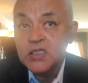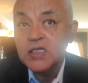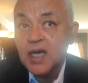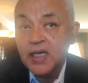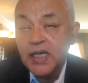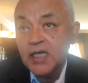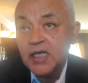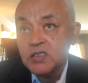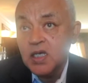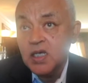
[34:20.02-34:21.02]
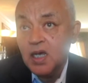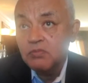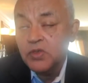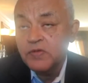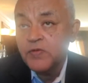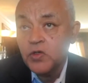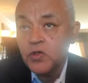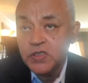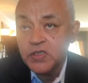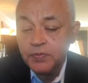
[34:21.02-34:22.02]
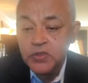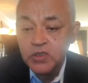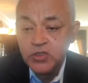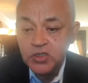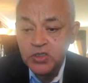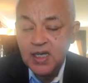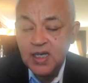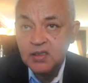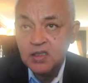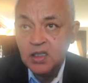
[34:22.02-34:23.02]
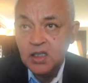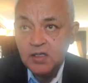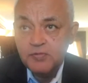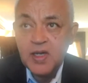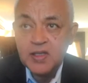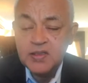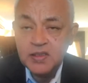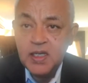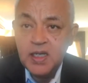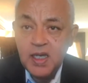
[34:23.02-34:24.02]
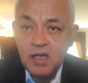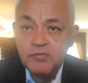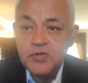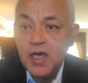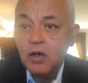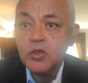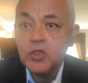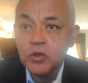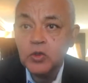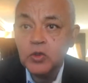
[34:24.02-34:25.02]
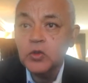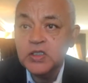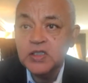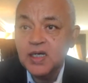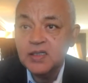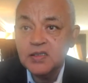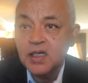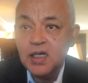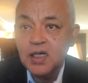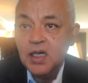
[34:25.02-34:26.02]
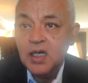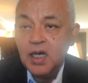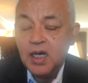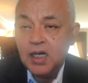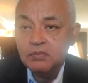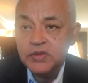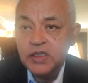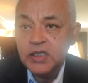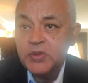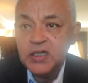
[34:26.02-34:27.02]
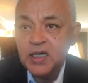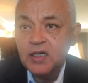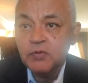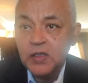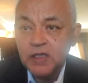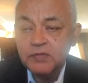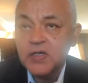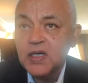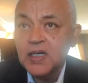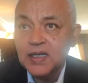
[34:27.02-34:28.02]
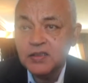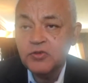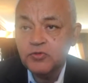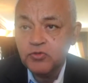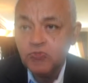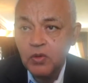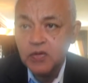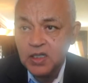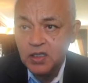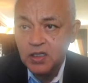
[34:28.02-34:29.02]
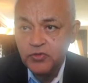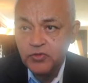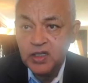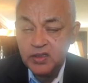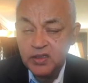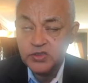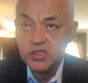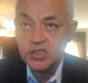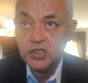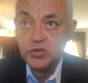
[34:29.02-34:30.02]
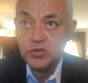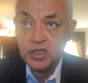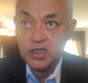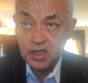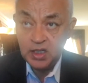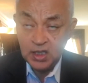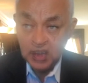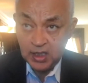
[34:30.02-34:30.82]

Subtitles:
CIA has reversed their position, that in fact that they have now concluded that the EPDRF cannot control the country, and there is a security